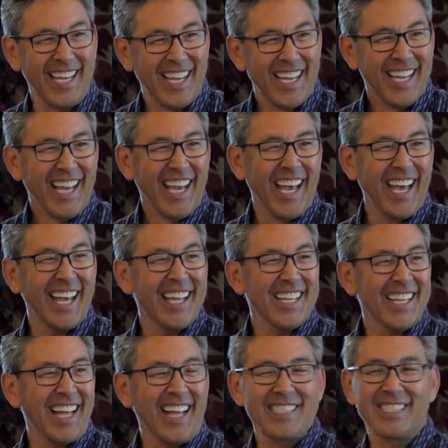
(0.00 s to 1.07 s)

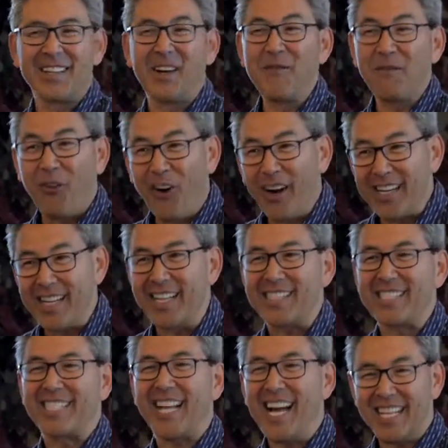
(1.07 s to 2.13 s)
And at some point,
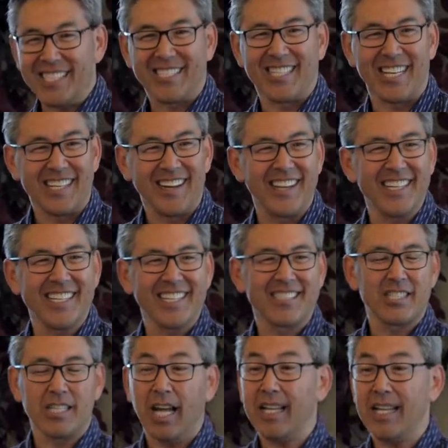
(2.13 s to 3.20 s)
it's toxic, right?
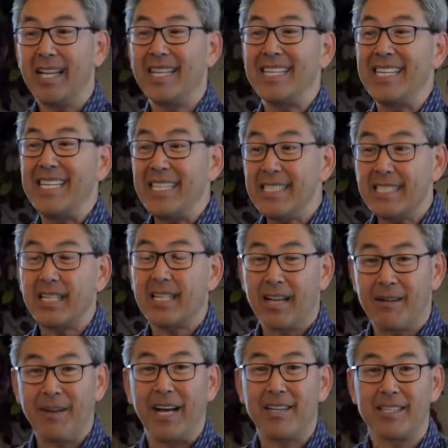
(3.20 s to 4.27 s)
It's not, it needs to
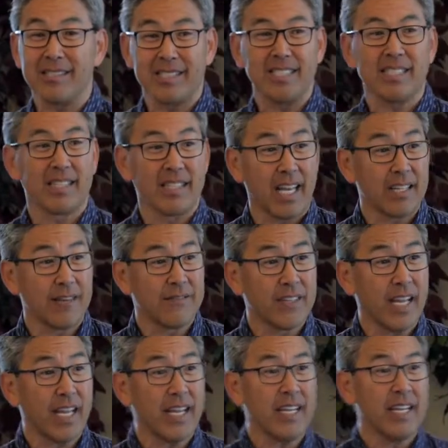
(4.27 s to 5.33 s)
come out and see the light of
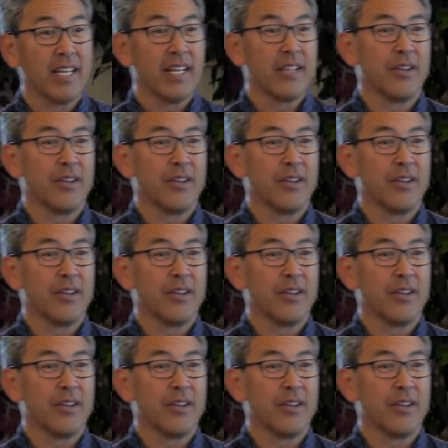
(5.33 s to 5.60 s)
day.